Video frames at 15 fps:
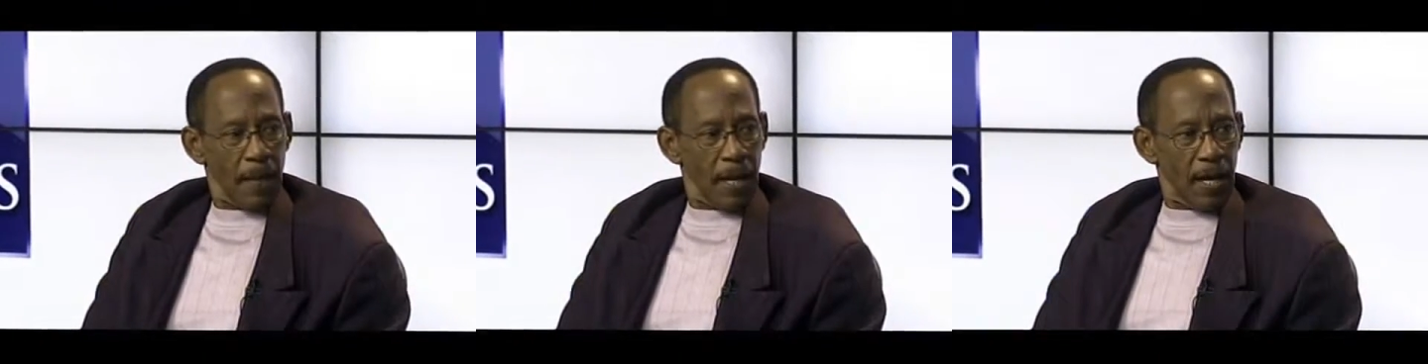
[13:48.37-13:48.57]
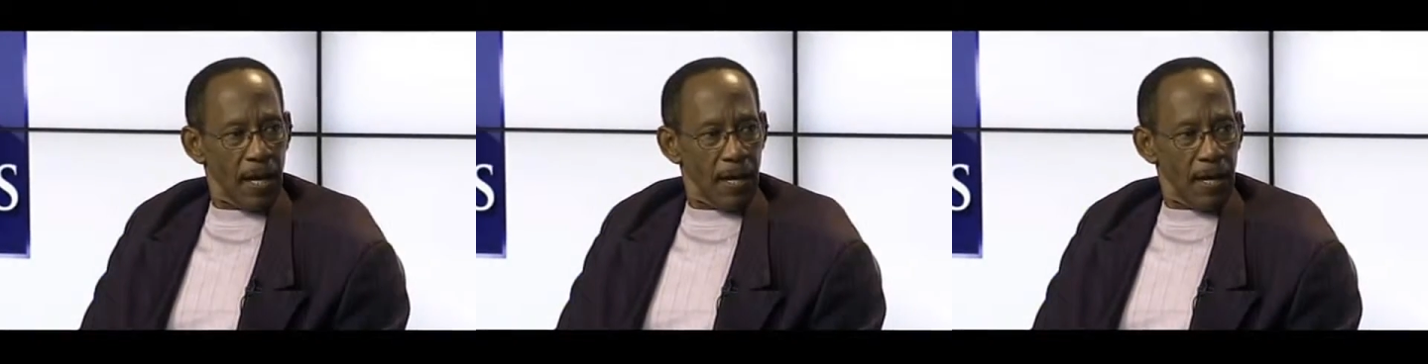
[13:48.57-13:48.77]

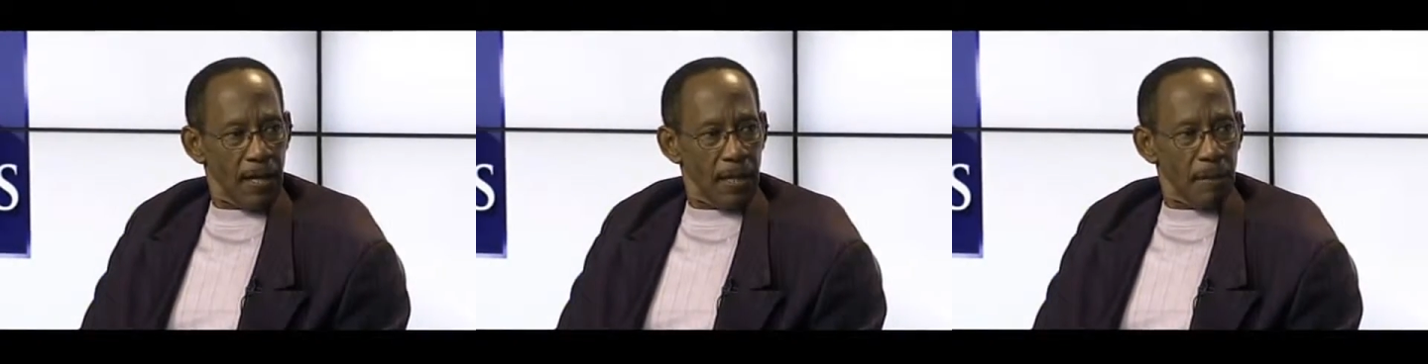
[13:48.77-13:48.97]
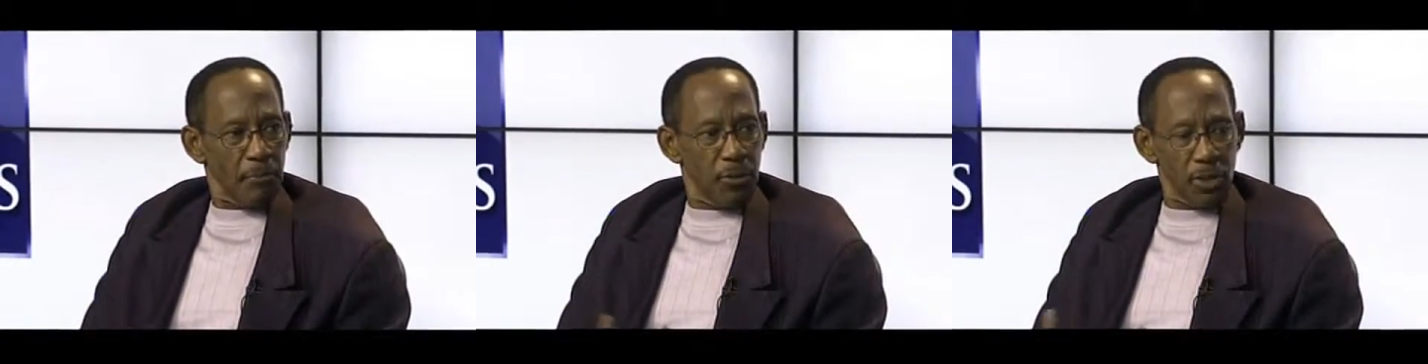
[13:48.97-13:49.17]
And,
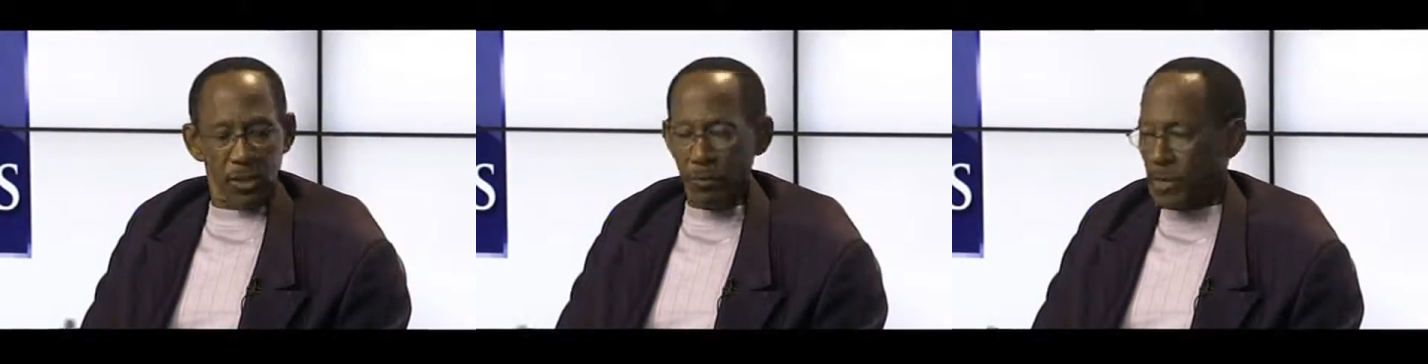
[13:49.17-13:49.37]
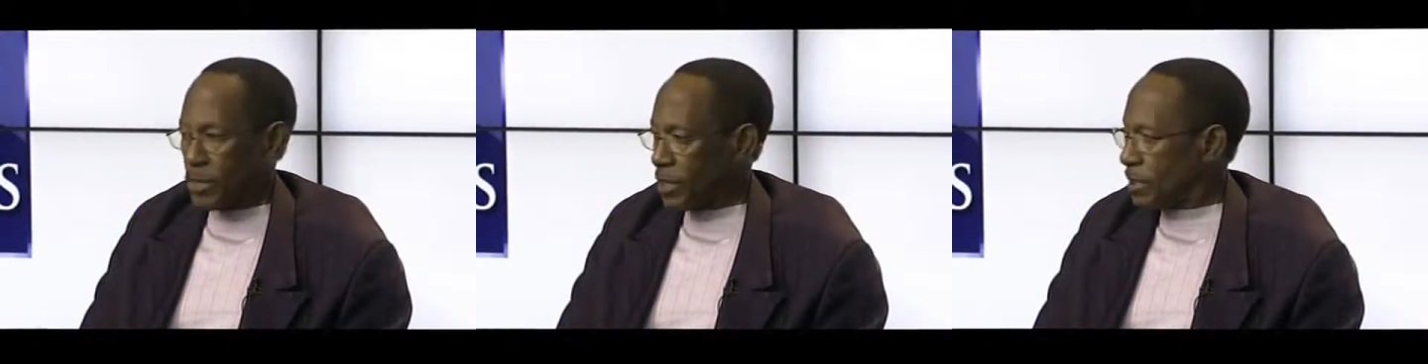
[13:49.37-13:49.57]
and, they put
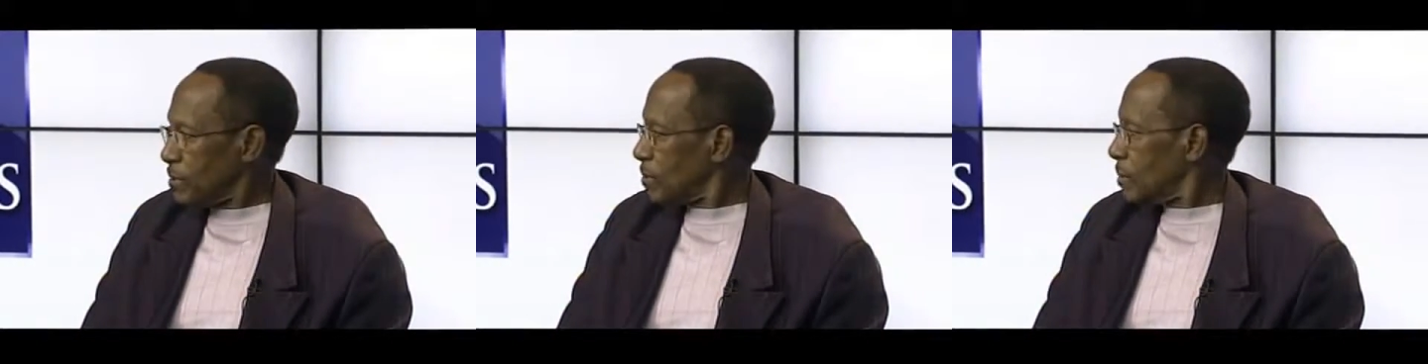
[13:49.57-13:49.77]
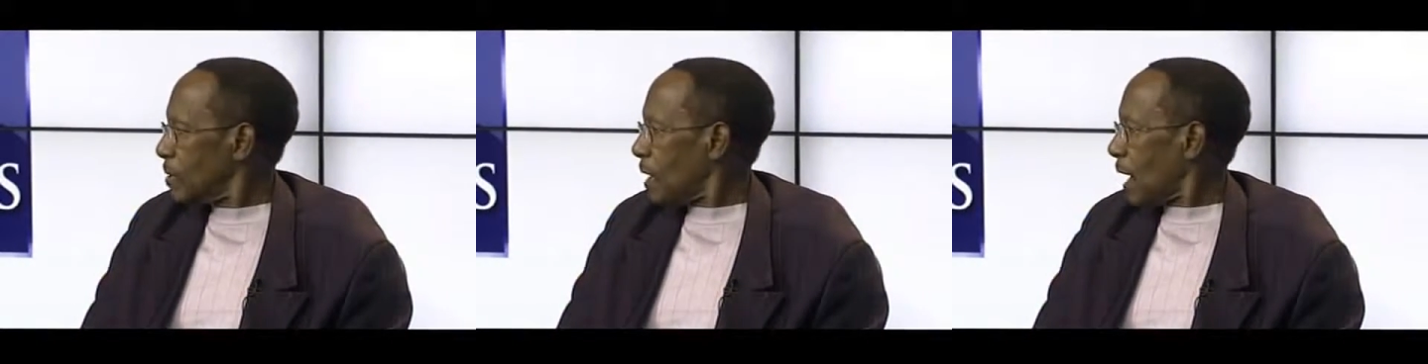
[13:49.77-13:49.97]
them in these
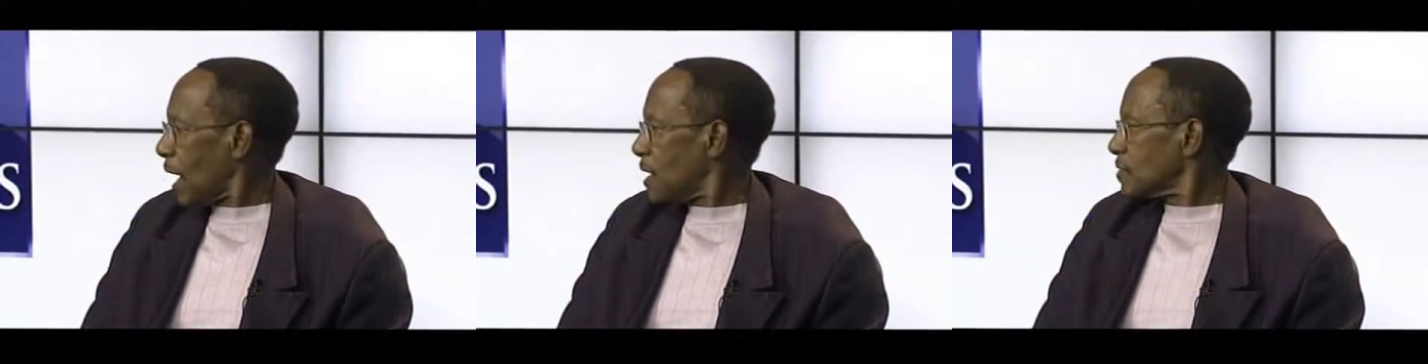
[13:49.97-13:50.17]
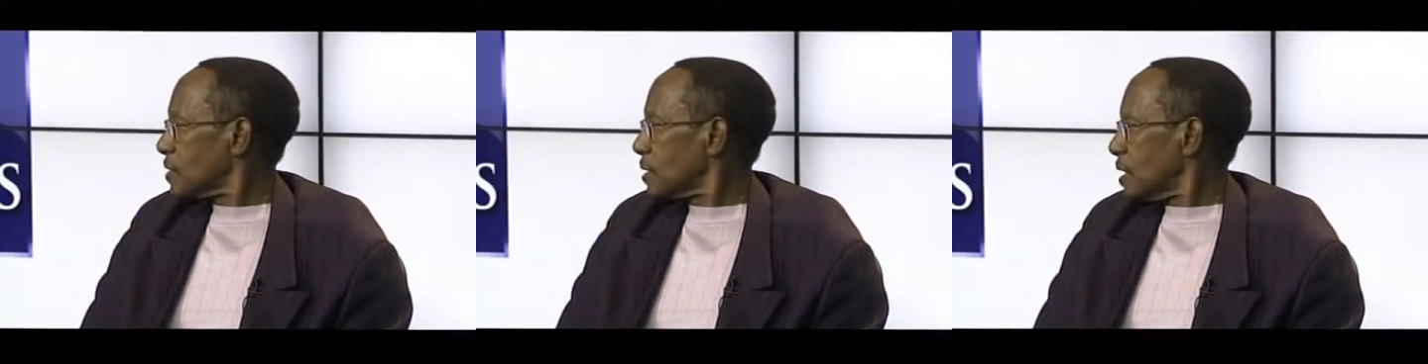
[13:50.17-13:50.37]
little
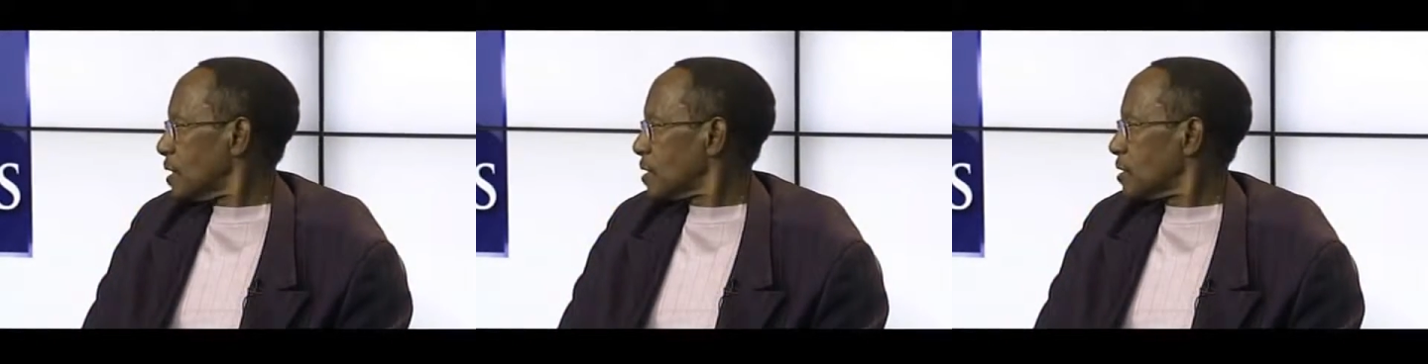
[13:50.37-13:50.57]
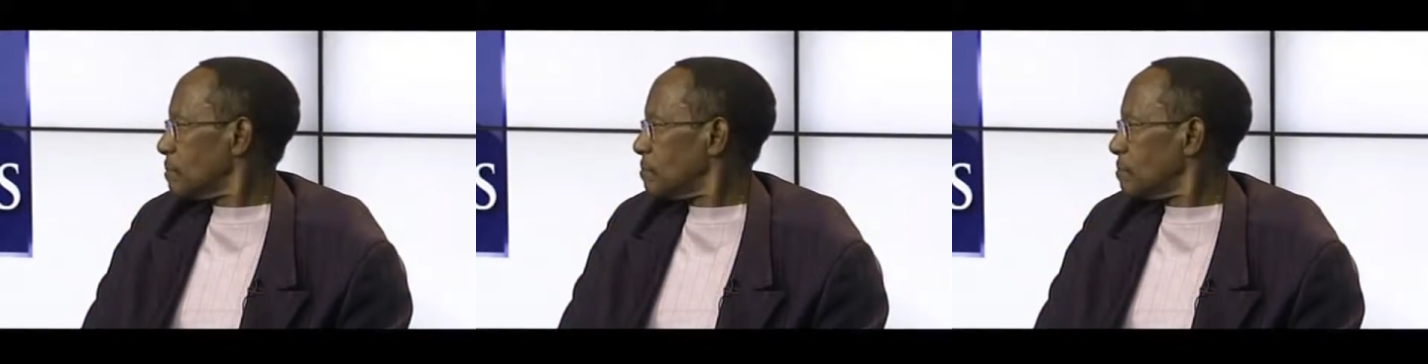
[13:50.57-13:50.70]
isolated mm-hmm.